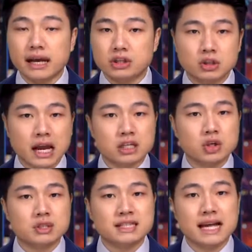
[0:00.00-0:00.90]

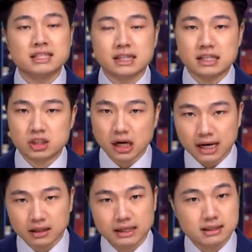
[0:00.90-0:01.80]
international stance against
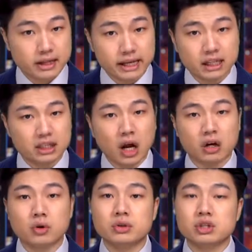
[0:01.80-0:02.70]
China is likely
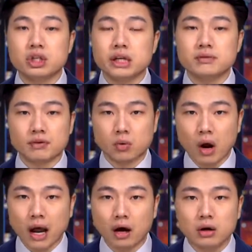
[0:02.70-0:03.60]
not going to change for a
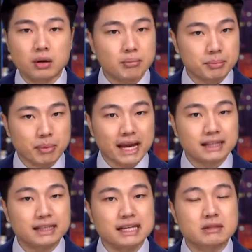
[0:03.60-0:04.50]
while, but
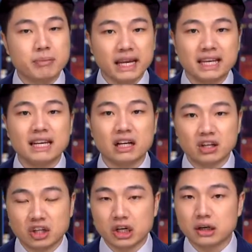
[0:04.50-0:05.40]
Biden is making it
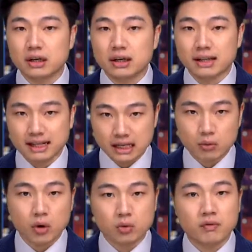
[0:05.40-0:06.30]
clear that he
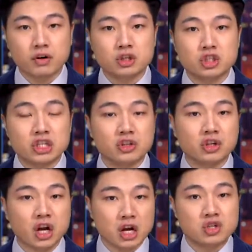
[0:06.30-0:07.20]
will reverse steer
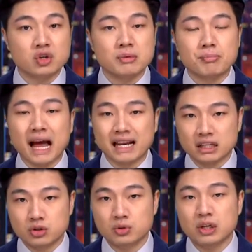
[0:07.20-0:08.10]
the country back
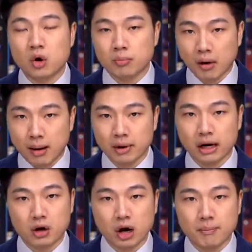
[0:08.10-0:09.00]
into the Obama
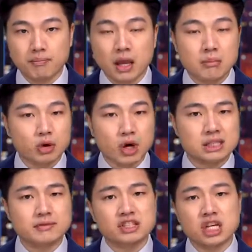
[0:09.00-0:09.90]
era.
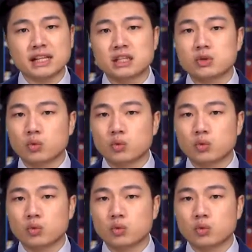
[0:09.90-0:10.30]
Progressive agendas